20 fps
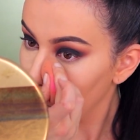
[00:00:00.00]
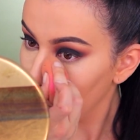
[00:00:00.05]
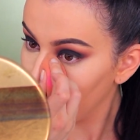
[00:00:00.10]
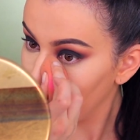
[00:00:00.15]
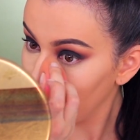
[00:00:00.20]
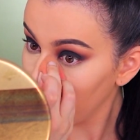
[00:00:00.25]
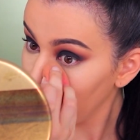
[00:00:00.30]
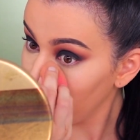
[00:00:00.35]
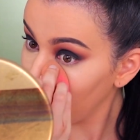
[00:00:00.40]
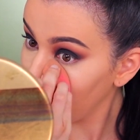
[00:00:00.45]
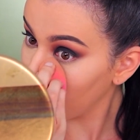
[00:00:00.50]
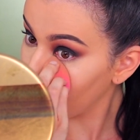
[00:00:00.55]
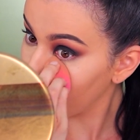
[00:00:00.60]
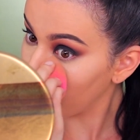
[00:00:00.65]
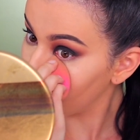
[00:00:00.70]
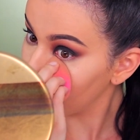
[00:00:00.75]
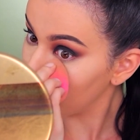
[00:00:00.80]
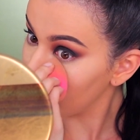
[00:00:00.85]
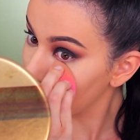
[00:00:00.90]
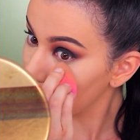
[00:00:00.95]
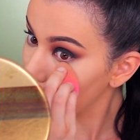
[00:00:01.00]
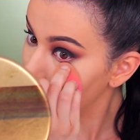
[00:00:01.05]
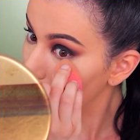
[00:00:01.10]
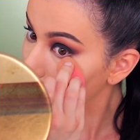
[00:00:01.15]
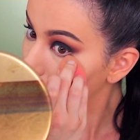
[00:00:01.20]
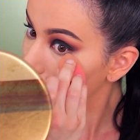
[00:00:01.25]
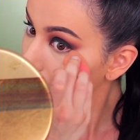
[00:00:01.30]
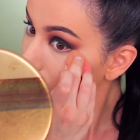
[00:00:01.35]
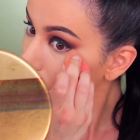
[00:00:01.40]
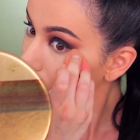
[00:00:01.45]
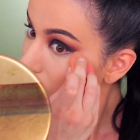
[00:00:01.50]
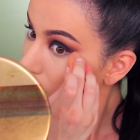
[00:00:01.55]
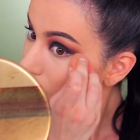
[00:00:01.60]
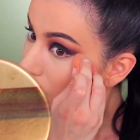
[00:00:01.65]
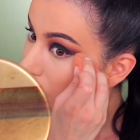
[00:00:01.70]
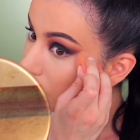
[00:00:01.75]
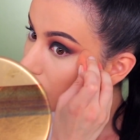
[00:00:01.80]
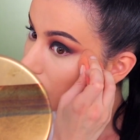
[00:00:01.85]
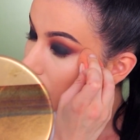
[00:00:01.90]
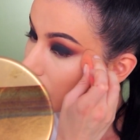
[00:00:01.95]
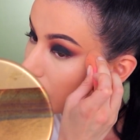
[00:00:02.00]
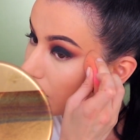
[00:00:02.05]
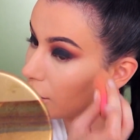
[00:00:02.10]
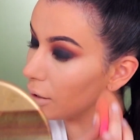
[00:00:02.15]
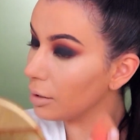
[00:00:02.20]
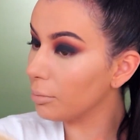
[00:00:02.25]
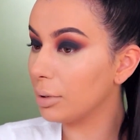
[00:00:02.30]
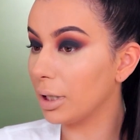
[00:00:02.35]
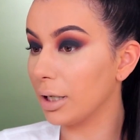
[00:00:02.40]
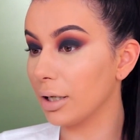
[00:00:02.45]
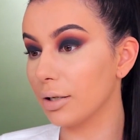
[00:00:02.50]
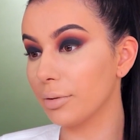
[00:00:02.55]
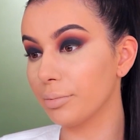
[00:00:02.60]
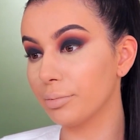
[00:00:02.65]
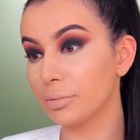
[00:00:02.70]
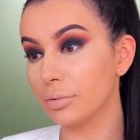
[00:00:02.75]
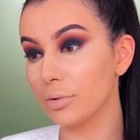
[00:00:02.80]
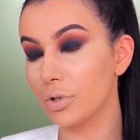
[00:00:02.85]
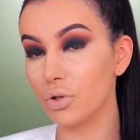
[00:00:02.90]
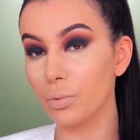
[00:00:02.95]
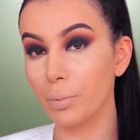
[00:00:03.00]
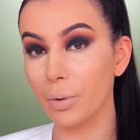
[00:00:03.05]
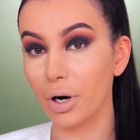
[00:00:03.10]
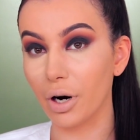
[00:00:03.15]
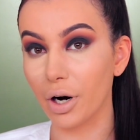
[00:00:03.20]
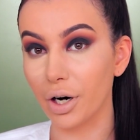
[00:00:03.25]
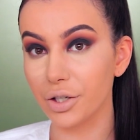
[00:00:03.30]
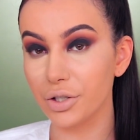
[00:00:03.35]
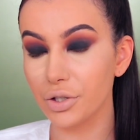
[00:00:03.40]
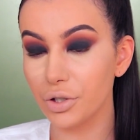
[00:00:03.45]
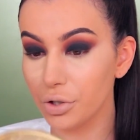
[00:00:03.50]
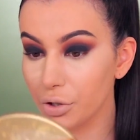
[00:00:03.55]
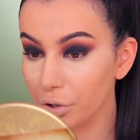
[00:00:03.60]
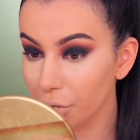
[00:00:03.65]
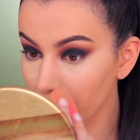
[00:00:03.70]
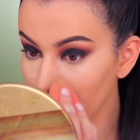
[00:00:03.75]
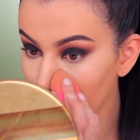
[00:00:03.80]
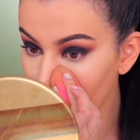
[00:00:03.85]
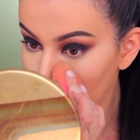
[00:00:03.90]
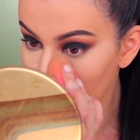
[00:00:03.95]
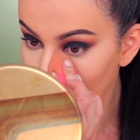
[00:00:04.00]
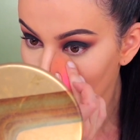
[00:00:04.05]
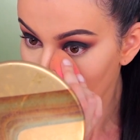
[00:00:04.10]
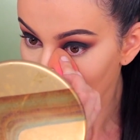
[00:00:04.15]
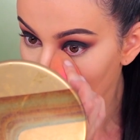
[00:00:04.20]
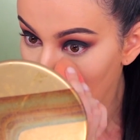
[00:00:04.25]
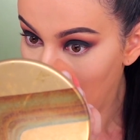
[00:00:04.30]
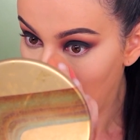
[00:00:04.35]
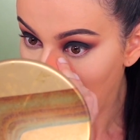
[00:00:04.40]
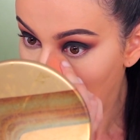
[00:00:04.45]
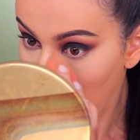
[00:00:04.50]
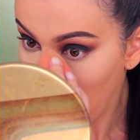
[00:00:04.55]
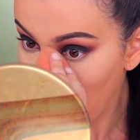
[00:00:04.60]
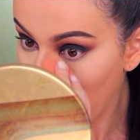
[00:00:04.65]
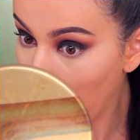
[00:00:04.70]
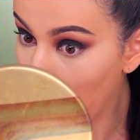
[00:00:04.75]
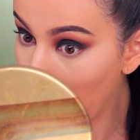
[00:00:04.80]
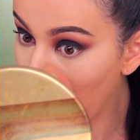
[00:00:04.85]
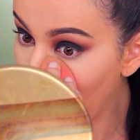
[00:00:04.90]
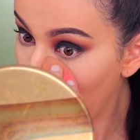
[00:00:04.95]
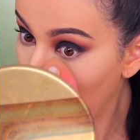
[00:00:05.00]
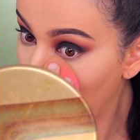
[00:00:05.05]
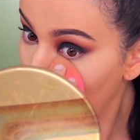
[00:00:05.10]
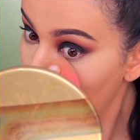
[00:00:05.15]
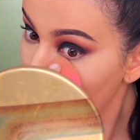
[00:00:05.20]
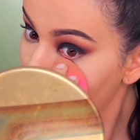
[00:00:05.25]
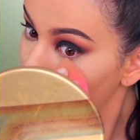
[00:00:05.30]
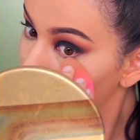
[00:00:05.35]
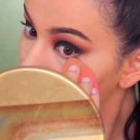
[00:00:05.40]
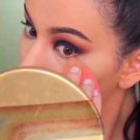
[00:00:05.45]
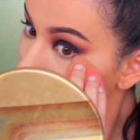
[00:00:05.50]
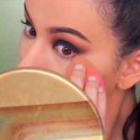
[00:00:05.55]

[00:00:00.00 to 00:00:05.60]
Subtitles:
What do you think about this look? Does it seem like super hard to do? Or